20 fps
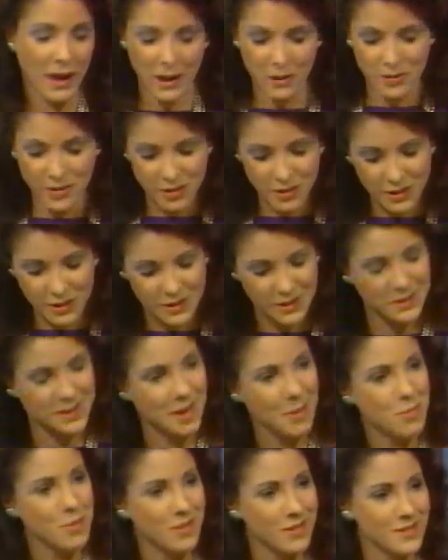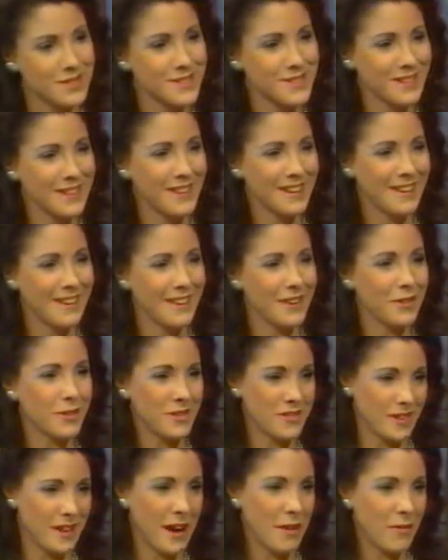So I always look at the numbers,
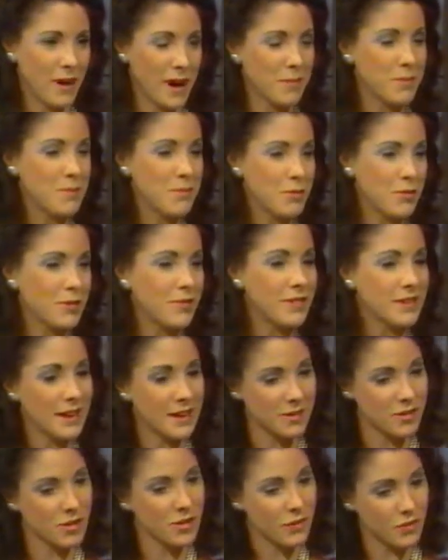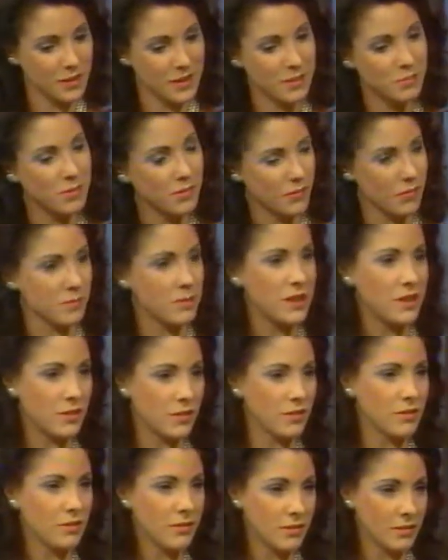to see how I'm improving, not just for them, but for
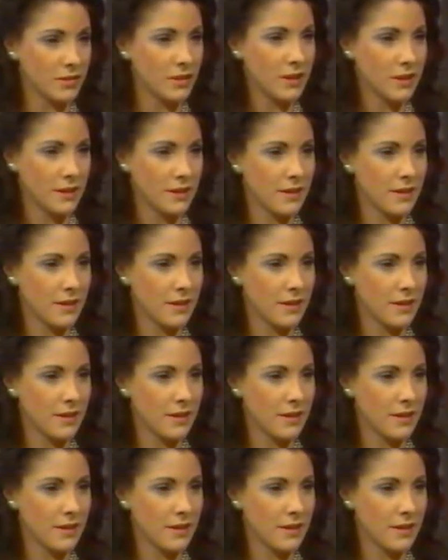me too.